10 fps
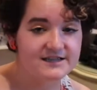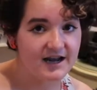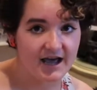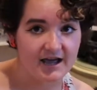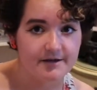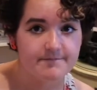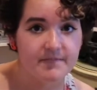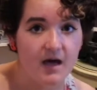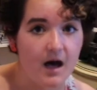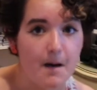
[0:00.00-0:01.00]
today,
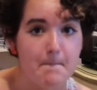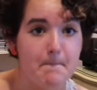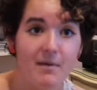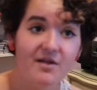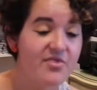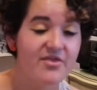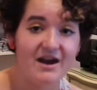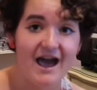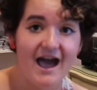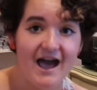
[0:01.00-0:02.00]
a month
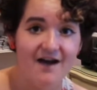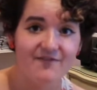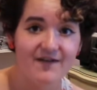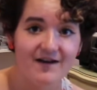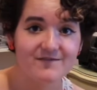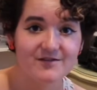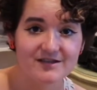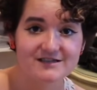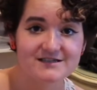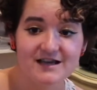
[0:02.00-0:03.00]
and a half after
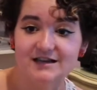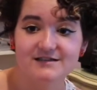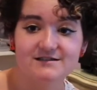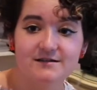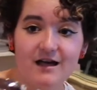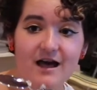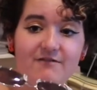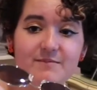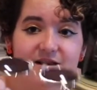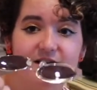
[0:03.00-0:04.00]
these things
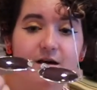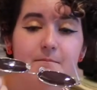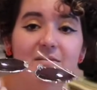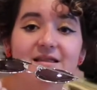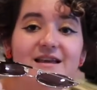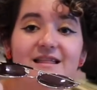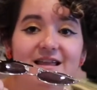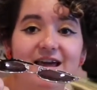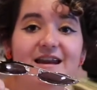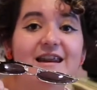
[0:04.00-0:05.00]
have been
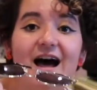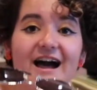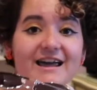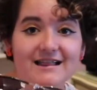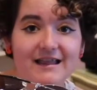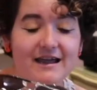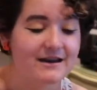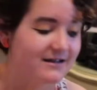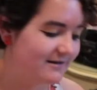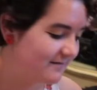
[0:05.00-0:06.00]
completely annihilated,